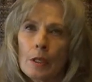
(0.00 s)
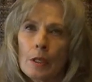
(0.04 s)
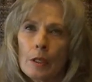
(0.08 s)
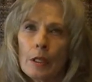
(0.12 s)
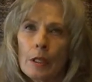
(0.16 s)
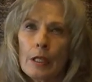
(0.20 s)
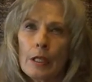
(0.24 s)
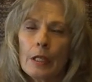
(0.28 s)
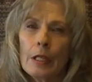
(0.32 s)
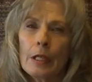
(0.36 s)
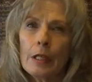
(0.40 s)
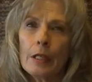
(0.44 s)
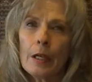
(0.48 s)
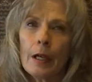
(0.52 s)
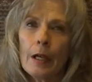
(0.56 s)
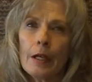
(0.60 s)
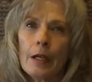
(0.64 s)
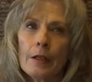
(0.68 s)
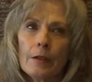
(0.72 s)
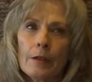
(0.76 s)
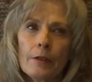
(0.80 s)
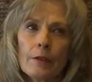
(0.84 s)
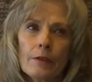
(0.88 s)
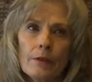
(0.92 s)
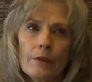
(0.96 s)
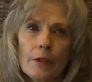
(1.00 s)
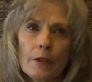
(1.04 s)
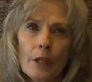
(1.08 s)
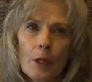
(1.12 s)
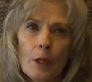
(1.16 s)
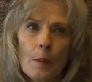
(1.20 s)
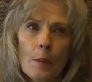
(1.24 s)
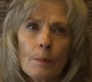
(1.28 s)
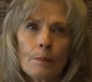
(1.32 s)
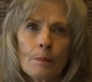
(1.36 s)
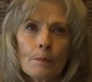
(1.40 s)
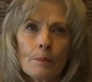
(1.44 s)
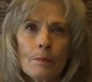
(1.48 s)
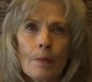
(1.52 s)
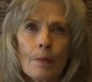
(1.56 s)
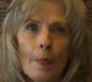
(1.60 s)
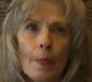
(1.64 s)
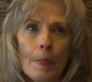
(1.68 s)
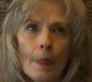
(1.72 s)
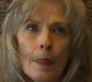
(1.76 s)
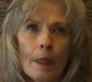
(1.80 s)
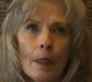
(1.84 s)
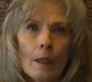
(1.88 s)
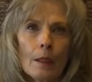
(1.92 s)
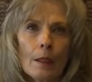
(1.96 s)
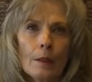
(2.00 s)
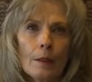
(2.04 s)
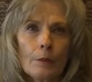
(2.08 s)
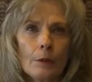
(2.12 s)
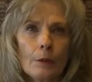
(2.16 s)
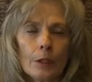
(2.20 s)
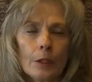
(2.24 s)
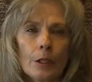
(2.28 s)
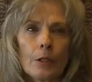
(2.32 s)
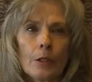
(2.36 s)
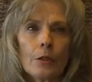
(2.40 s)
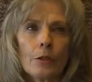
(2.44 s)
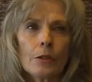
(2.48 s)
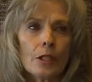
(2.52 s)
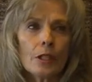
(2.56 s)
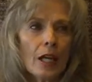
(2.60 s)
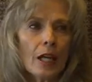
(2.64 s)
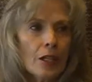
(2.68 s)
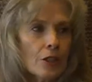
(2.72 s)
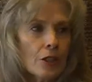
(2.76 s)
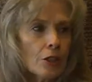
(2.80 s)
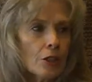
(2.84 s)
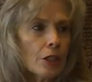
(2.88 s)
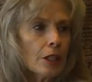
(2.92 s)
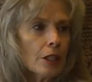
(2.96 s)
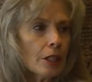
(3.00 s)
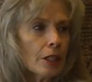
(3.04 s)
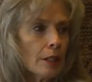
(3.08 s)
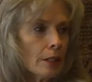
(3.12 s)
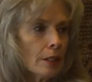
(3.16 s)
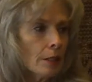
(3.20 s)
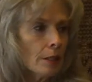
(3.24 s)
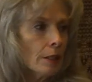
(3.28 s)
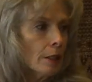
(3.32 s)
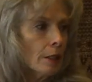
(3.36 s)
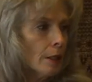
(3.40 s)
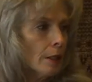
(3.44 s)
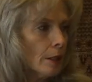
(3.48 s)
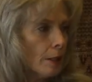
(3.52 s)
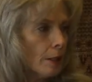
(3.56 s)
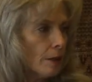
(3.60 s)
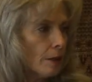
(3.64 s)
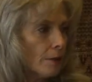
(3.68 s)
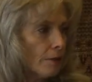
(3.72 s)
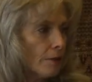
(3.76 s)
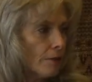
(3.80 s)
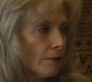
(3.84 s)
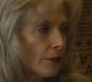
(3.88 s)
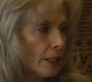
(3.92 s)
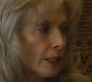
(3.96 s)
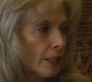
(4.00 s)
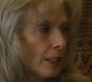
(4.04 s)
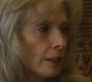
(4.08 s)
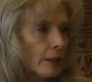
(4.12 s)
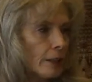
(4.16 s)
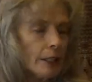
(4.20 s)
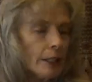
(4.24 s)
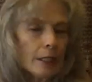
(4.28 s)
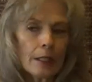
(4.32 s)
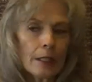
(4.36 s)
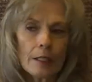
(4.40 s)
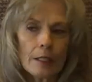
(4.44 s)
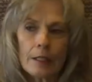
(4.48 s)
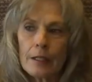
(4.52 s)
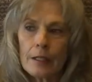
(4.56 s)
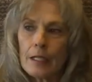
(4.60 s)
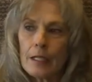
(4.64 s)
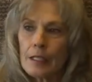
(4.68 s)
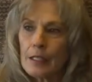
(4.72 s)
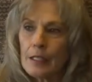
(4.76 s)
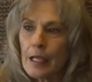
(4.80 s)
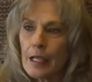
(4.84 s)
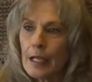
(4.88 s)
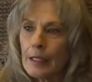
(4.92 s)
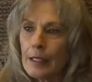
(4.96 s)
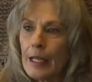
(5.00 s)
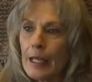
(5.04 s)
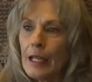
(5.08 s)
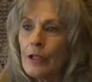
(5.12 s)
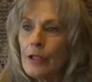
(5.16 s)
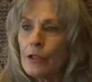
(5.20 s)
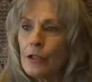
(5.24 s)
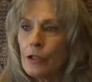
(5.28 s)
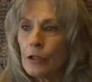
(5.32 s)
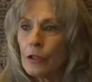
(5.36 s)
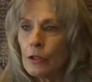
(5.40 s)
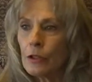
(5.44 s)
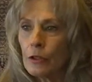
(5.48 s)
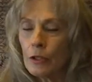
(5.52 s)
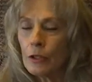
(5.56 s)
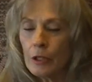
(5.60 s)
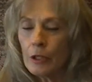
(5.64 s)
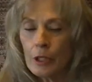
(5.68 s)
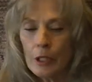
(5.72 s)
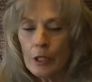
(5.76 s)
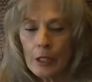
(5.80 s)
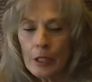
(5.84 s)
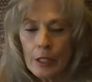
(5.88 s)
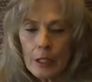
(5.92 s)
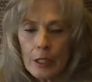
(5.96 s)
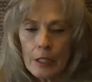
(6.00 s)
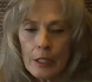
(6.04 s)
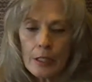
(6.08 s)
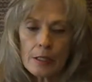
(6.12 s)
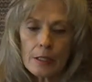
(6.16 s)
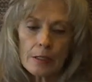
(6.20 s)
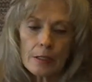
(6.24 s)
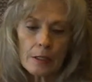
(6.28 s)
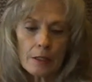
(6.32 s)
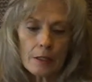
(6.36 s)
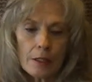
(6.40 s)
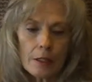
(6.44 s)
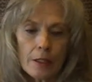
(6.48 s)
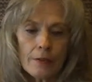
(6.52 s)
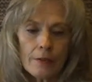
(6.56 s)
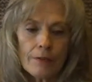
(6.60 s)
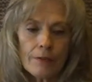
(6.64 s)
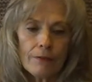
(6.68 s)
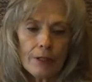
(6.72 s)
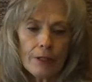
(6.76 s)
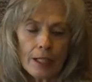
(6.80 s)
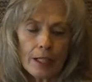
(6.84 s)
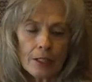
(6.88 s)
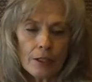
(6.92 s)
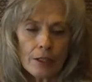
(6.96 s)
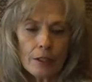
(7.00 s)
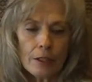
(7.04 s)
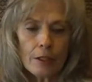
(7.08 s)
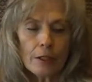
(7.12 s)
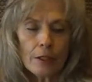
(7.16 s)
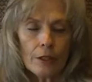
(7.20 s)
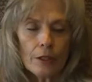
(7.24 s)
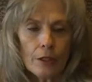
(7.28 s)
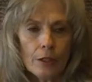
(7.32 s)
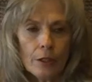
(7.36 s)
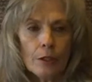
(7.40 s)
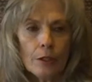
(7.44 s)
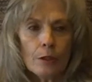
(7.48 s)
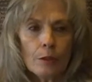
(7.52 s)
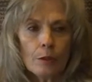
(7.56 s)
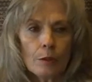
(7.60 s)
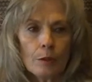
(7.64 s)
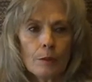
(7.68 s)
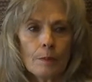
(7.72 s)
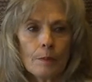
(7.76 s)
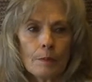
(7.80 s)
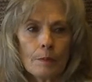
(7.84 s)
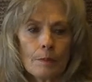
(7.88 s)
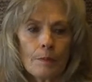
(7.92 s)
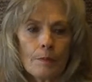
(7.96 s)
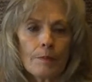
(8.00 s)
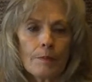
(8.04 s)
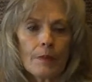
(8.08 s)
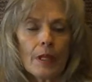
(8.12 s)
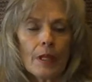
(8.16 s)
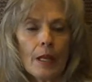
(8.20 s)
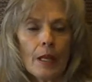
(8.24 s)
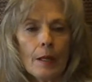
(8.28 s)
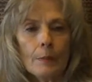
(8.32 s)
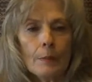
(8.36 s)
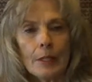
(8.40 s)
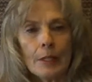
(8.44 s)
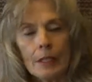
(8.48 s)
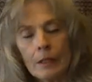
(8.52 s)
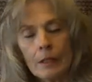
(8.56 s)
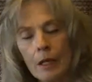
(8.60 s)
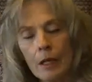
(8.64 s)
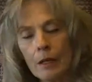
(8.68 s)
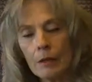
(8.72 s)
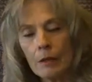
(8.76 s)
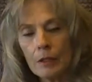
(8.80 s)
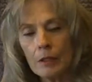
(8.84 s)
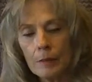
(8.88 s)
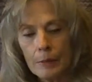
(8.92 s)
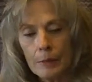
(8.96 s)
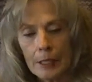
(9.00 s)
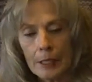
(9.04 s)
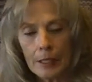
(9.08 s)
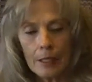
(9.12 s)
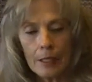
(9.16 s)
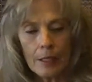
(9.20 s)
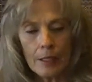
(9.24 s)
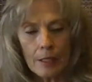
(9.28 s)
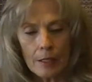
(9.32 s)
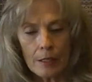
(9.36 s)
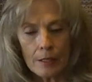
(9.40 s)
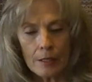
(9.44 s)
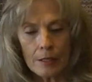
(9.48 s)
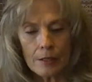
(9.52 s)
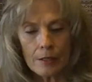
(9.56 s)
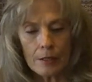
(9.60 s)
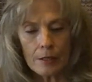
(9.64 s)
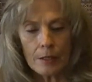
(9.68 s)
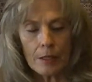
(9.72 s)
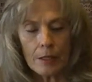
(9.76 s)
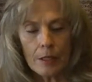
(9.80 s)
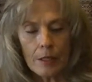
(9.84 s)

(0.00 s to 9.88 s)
any kind of um, you know touching, feeling, things of that nature. It's going to affect you, okay? Not only because